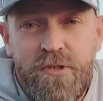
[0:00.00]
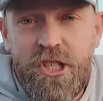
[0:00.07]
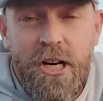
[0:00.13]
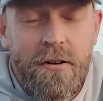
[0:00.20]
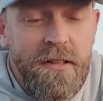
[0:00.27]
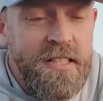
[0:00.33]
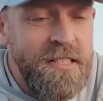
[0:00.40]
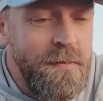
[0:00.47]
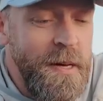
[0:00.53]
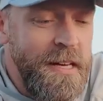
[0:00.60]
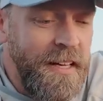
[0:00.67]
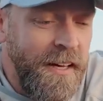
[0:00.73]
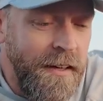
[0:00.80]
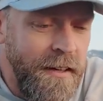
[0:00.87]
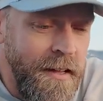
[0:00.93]
generally
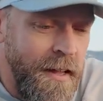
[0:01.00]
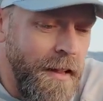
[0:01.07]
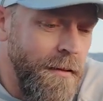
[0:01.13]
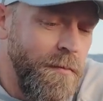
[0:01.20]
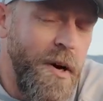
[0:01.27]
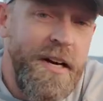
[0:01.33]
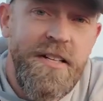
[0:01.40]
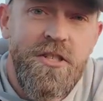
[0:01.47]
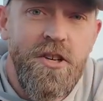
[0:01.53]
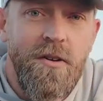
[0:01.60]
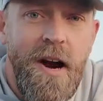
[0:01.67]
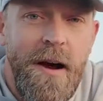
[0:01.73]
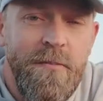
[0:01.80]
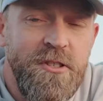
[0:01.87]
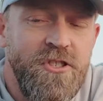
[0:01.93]
speaking, my Instagram